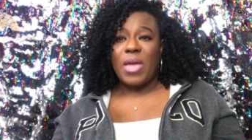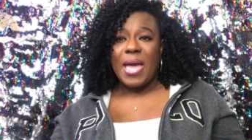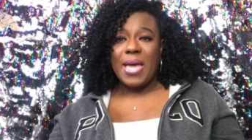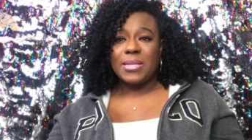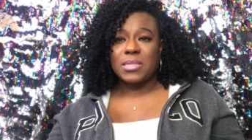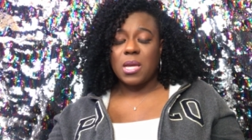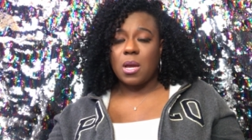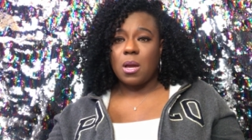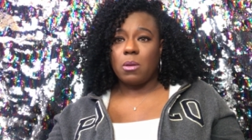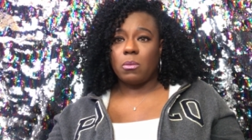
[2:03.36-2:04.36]
that
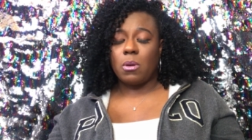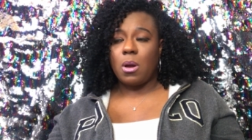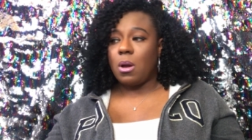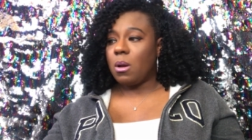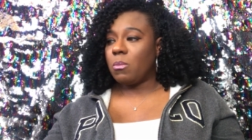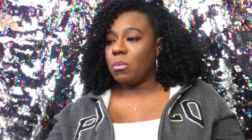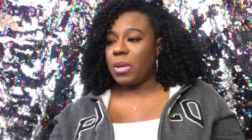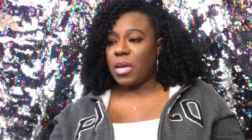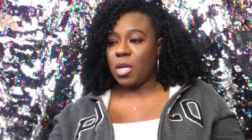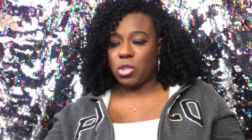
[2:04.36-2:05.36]
um,
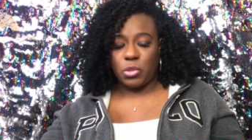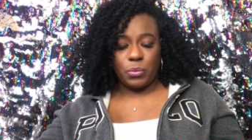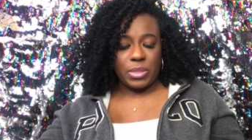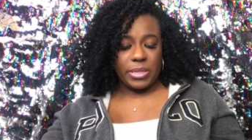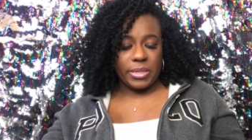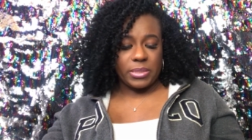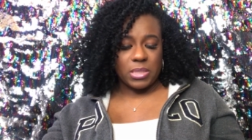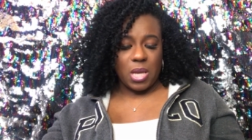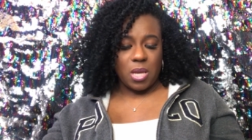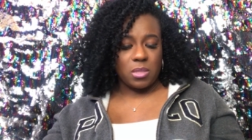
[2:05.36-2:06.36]
included
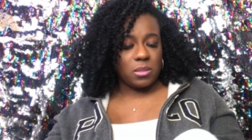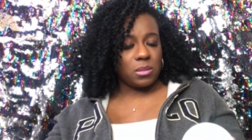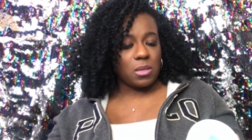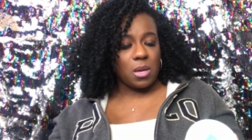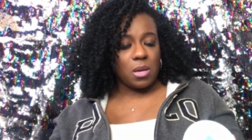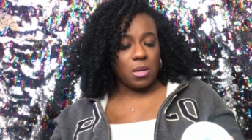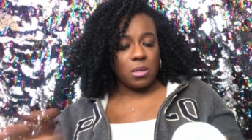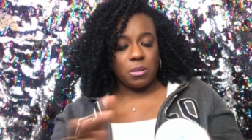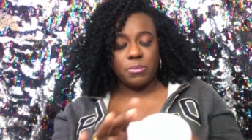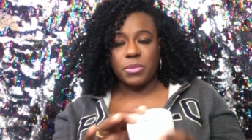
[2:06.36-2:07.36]

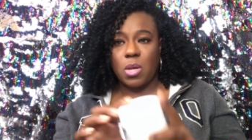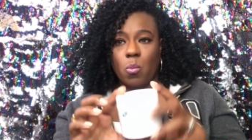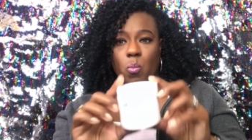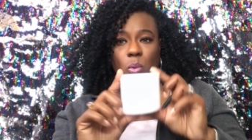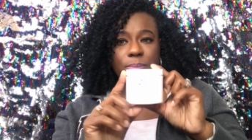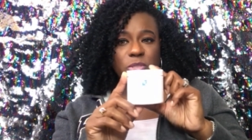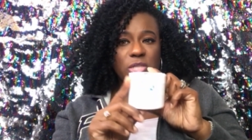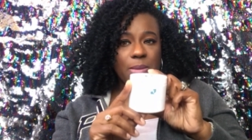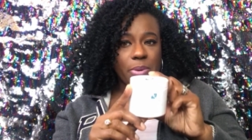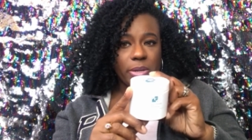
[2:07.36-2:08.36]
um, the whipped
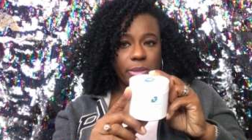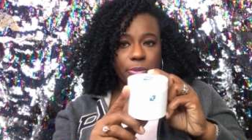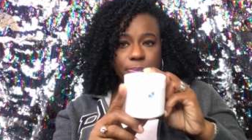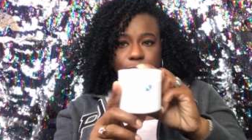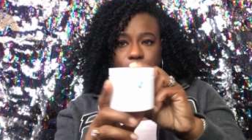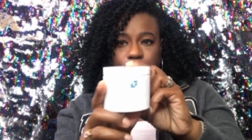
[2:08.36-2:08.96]
shea butter,